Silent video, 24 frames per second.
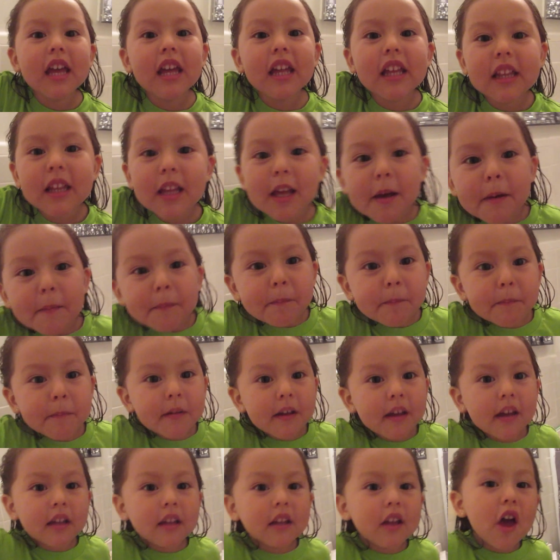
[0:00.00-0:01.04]
and
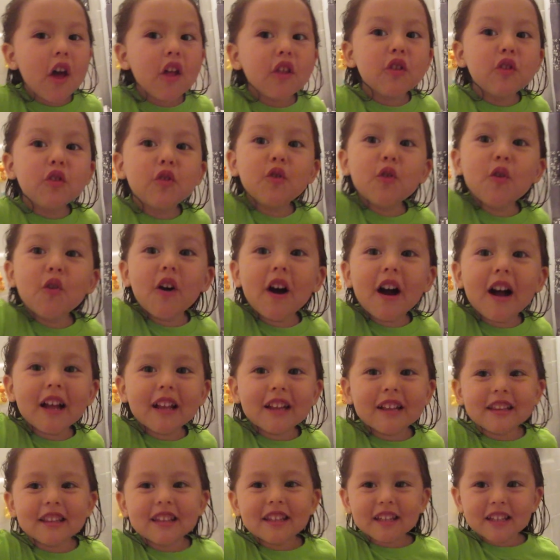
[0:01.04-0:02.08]
Man do it.